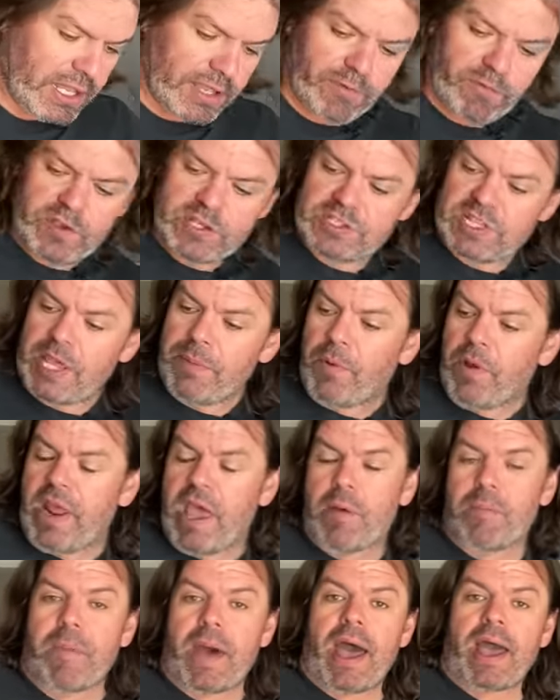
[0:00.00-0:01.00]
If we sleep on
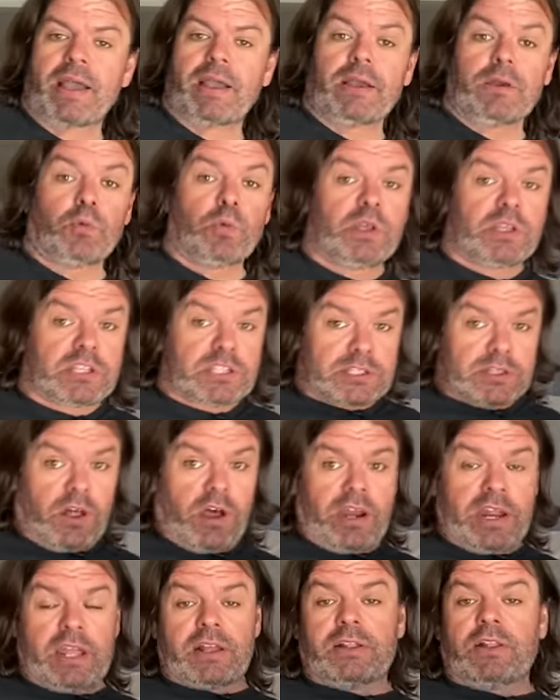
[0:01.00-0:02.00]
our back with a
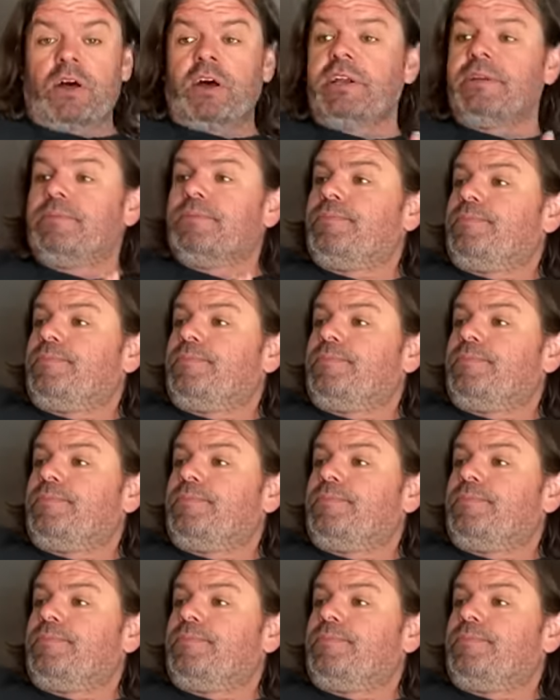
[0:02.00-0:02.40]
slight incline,